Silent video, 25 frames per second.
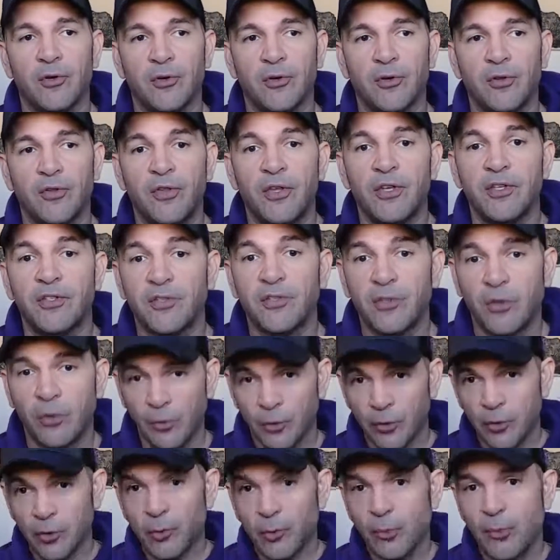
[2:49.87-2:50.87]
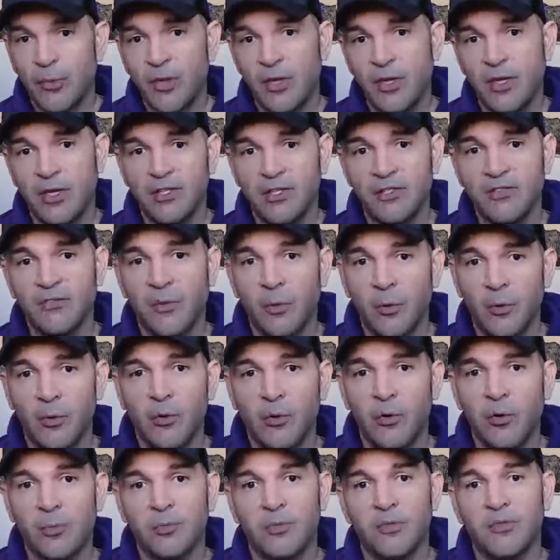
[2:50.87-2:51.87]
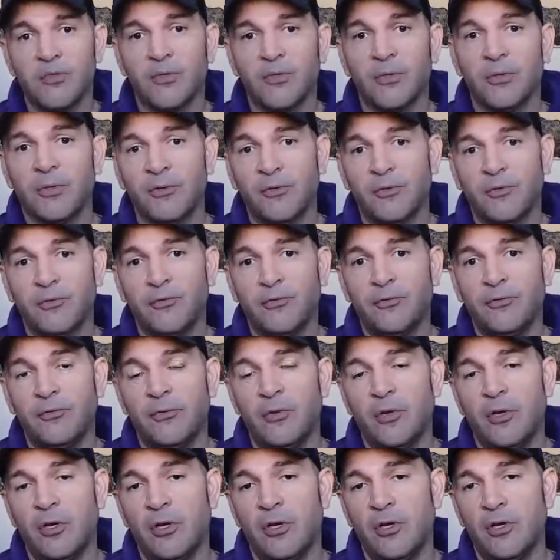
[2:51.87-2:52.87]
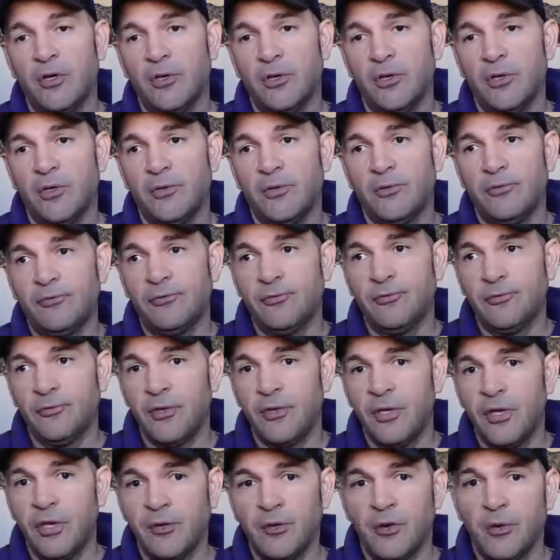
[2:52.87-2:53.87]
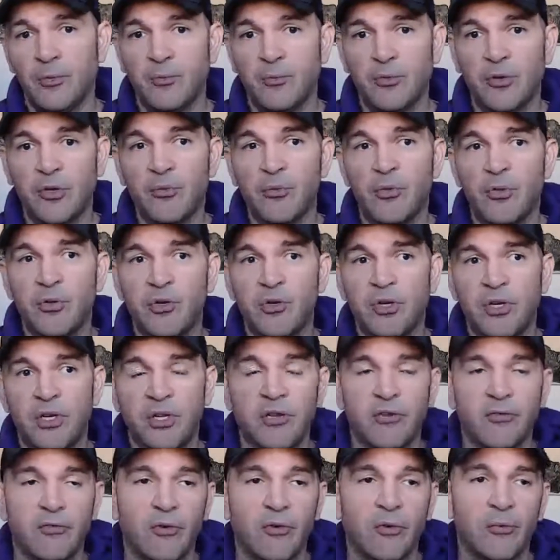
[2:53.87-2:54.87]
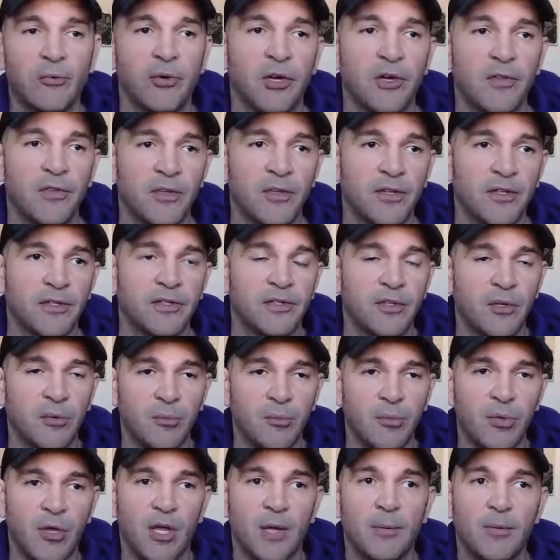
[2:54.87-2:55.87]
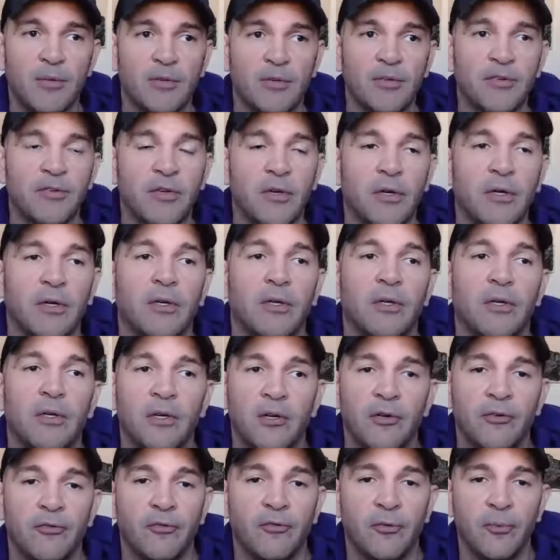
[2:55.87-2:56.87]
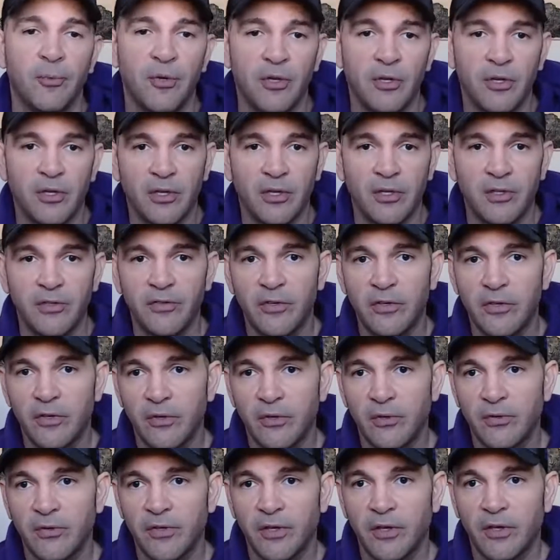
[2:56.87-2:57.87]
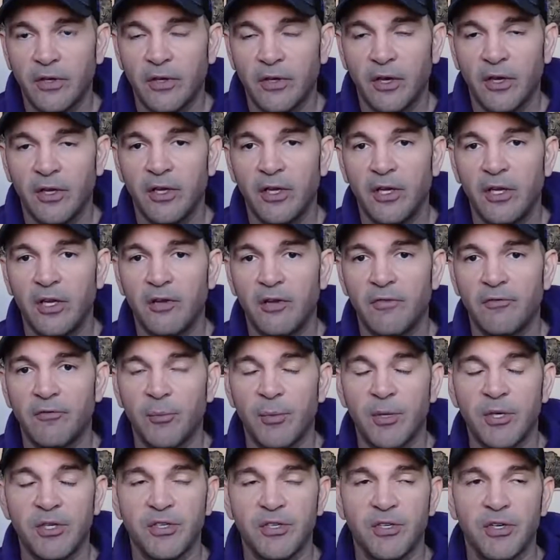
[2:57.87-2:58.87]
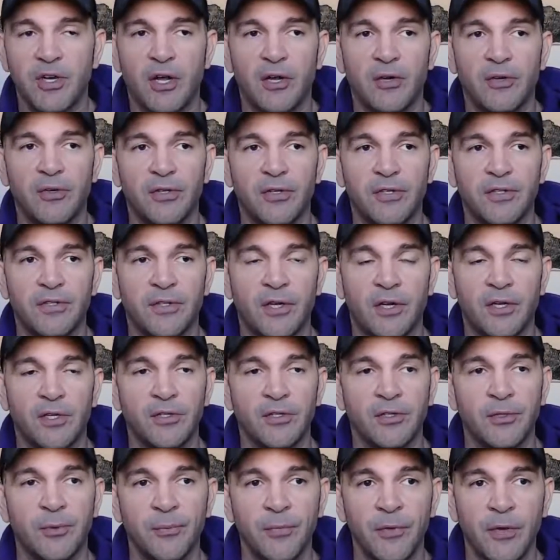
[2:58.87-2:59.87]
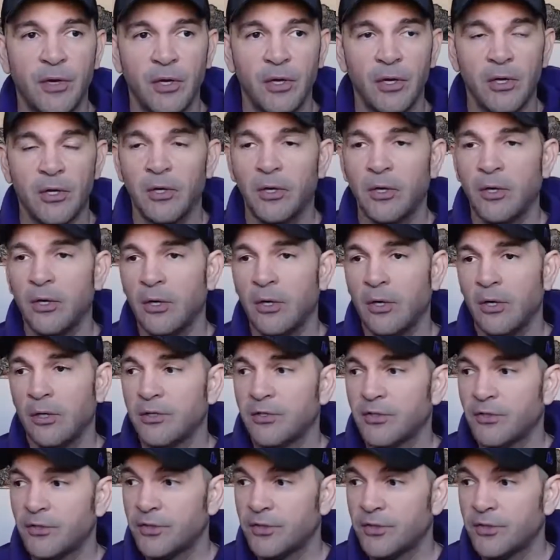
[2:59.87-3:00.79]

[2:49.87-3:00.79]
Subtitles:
this group that has formed, a sort of interim community that formed around this, to be able to, for me to continue to kind of get information out and such. So